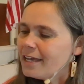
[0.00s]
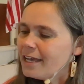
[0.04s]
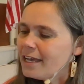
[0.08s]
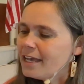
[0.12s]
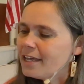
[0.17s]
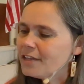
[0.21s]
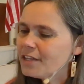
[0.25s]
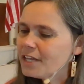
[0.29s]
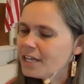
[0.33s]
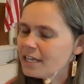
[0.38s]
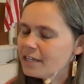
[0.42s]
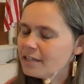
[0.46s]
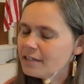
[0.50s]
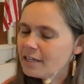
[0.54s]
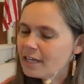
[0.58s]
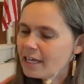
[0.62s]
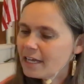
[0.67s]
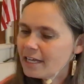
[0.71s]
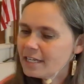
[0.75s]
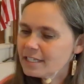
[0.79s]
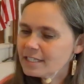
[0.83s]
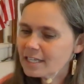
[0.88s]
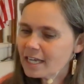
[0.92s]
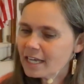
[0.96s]
And then
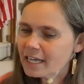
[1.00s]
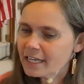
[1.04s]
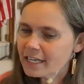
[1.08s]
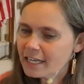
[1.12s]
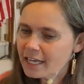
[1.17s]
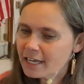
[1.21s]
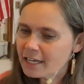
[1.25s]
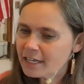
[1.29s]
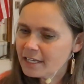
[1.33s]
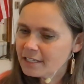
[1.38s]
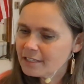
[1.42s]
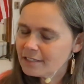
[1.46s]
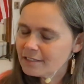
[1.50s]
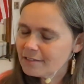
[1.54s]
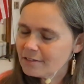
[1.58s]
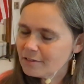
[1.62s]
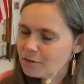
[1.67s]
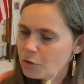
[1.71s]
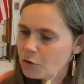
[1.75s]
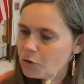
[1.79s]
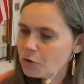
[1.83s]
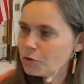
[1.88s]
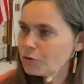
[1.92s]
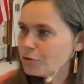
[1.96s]
as I got
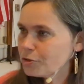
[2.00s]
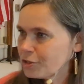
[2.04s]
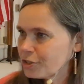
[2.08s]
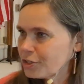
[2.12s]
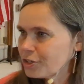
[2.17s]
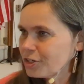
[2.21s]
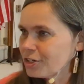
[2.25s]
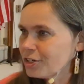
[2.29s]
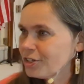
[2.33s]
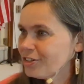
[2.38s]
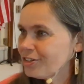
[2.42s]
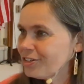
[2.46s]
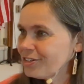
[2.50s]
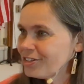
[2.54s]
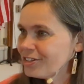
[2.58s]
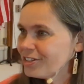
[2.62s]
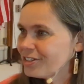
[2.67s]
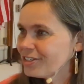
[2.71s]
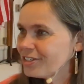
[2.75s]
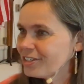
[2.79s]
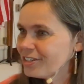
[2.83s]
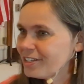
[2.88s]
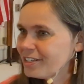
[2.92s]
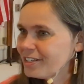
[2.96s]
older,
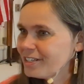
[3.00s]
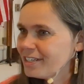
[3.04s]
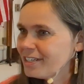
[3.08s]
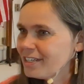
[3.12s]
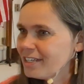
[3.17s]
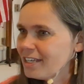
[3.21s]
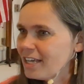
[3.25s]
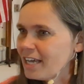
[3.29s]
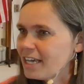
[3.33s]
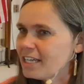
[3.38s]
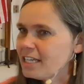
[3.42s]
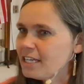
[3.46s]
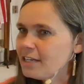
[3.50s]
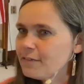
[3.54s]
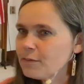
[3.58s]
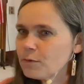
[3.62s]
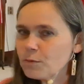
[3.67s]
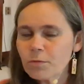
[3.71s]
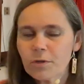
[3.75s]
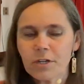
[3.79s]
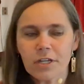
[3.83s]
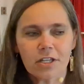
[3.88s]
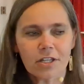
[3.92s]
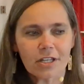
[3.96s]
I didn't
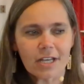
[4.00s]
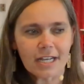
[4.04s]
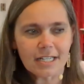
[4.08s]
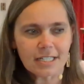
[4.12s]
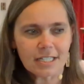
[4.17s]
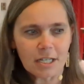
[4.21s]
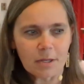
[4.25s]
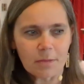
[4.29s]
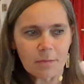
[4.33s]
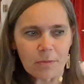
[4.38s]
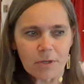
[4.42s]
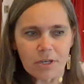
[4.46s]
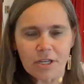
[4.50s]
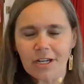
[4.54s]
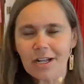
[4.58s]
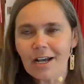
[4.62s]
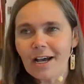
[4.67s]
even realize it, but